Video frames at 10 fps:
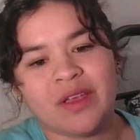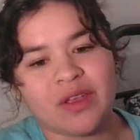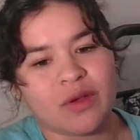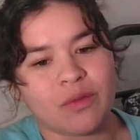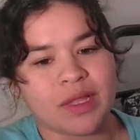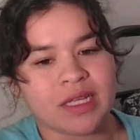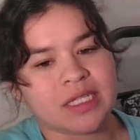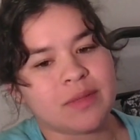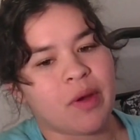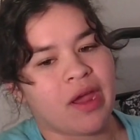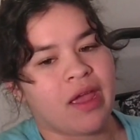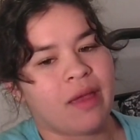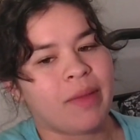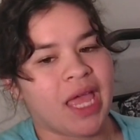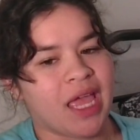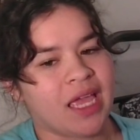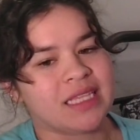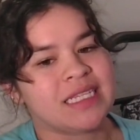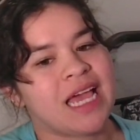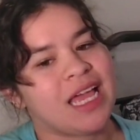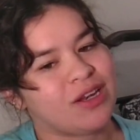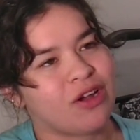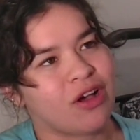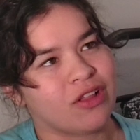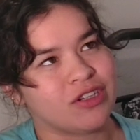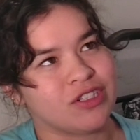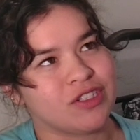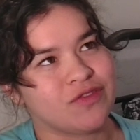You're willing to pay $10